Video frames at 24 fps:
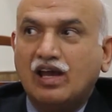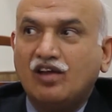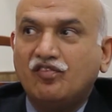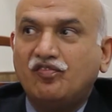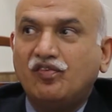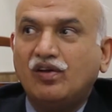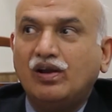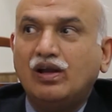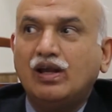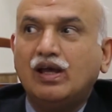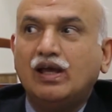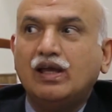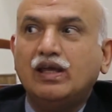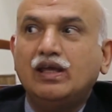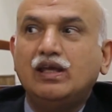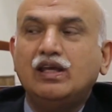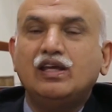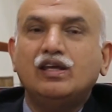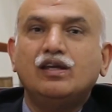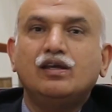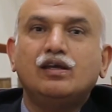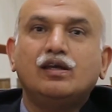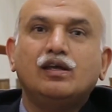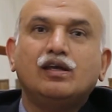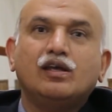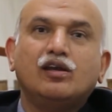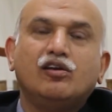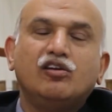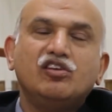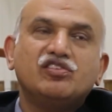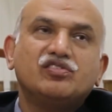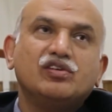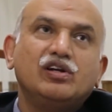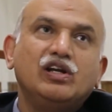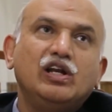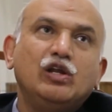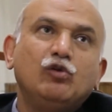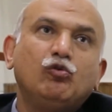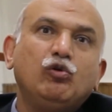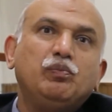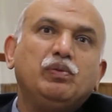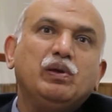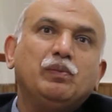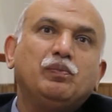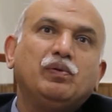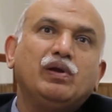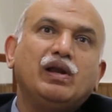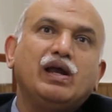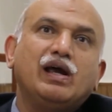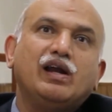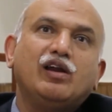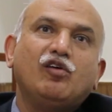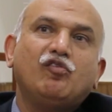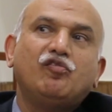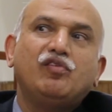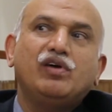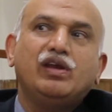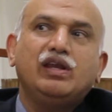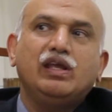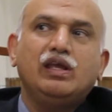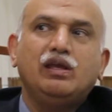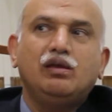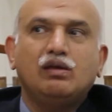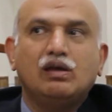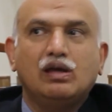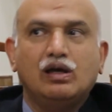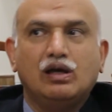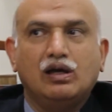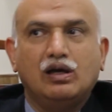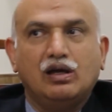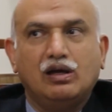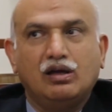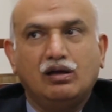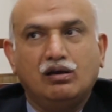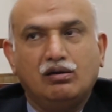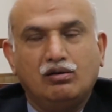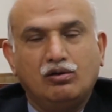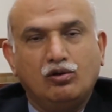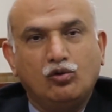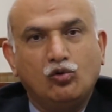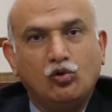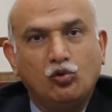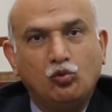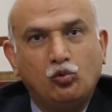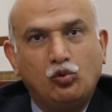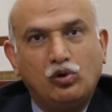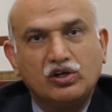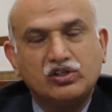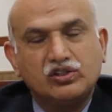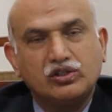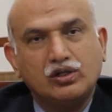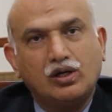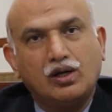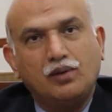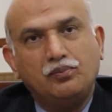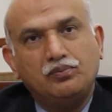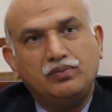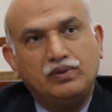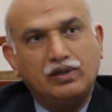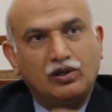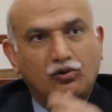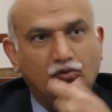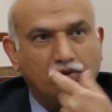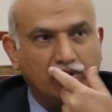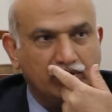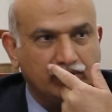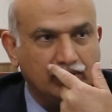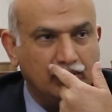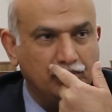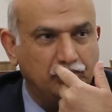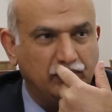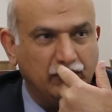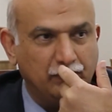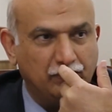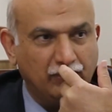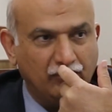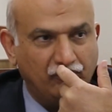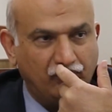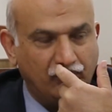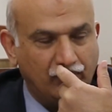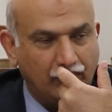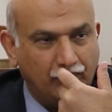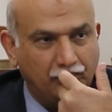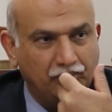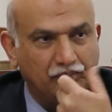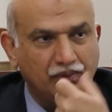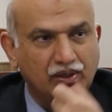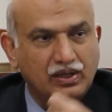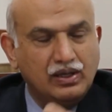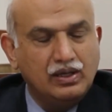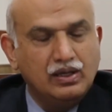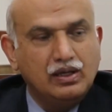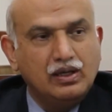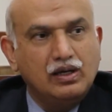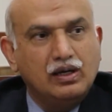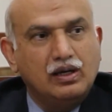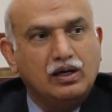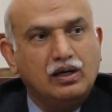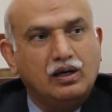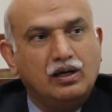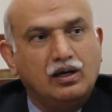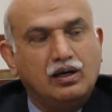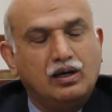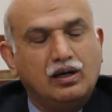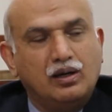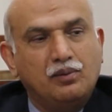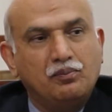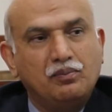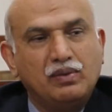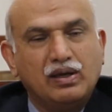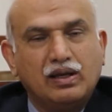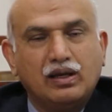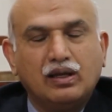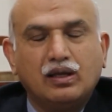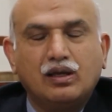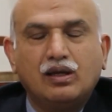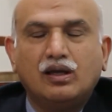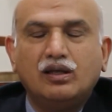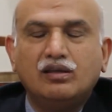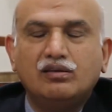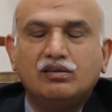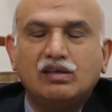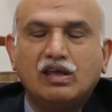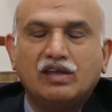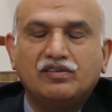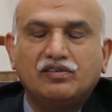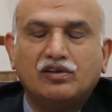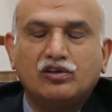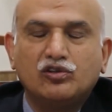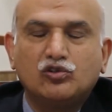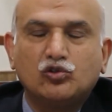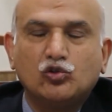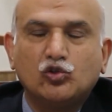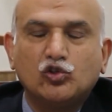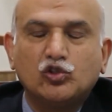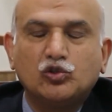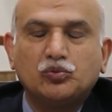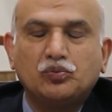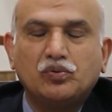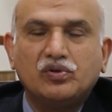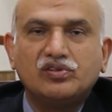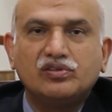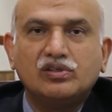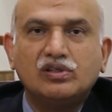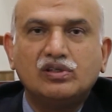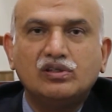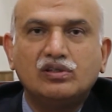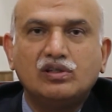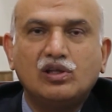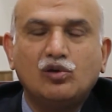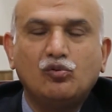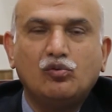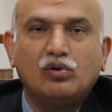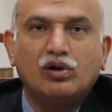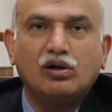FLI, recently we people had a very good workshop. There were some people from America as a resource person.